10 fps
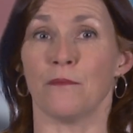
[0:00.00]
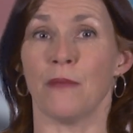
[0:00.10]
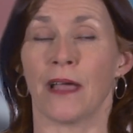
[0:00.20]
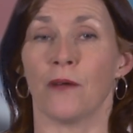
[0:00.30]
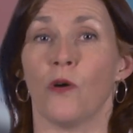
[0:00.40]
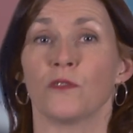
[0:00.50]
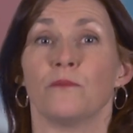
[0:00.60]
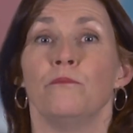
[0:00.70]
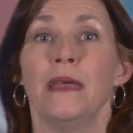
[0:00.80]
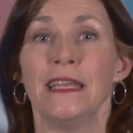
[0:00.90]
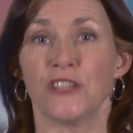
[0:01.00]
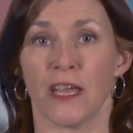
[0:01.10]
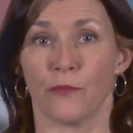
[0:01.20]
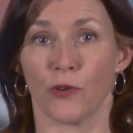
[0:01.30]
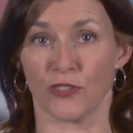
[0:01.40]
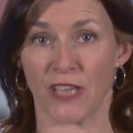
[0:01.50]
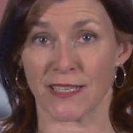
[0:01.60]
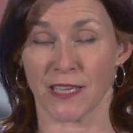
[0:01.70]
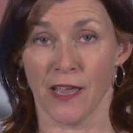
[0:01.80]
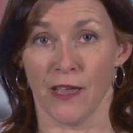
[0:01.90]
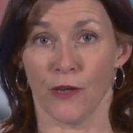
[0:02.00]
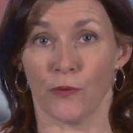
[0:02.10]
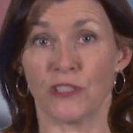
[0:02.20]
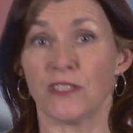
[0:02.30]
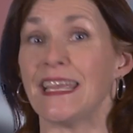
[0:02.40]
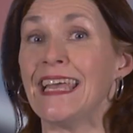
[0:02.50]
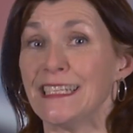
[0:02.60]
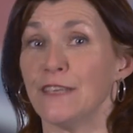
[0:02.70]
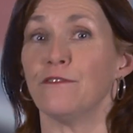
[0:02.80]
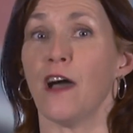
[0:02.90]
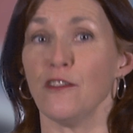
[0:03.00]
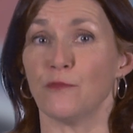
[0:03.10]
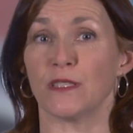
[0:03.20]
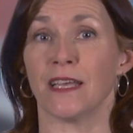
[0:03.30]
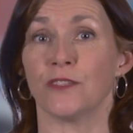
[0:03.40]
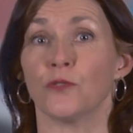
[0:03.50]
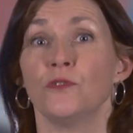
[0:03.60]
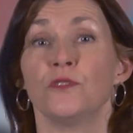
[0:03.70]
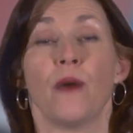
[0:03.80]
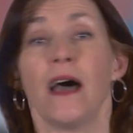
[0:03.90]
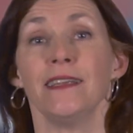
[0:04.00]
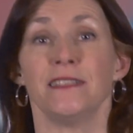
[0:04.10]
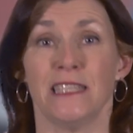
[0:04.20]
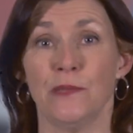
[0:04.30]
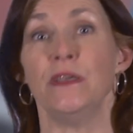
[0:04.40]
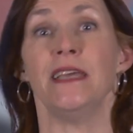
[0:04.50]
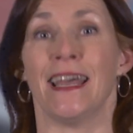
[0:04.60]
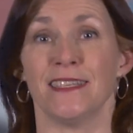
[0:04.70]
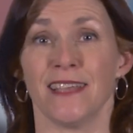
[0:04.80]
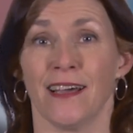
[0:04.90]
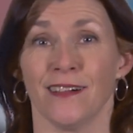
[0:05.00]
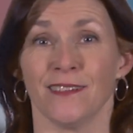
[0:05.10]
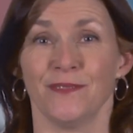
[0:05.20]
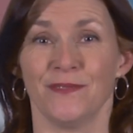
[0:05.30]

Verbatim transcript: megawatt MeyGen project, which is 85% owned by TPSL.